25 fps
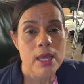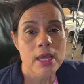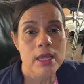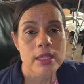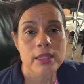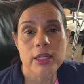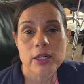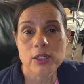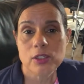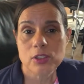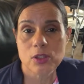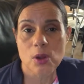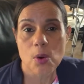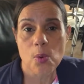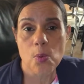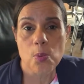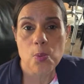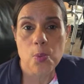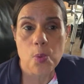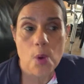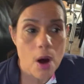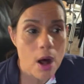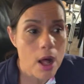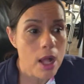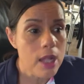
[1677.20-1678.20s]
there's a
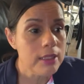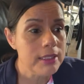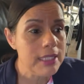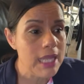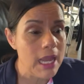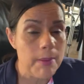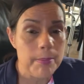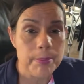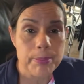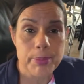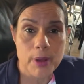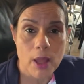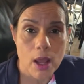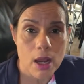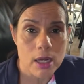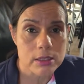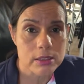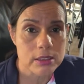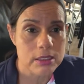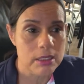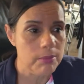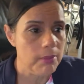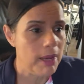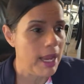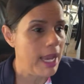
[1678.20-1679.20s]
wall that blocks
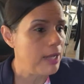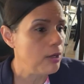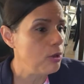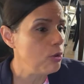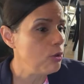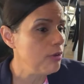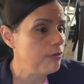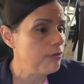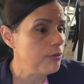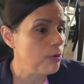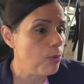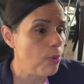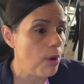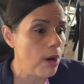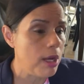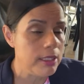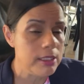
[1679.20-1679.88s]
him. I don't know if the wall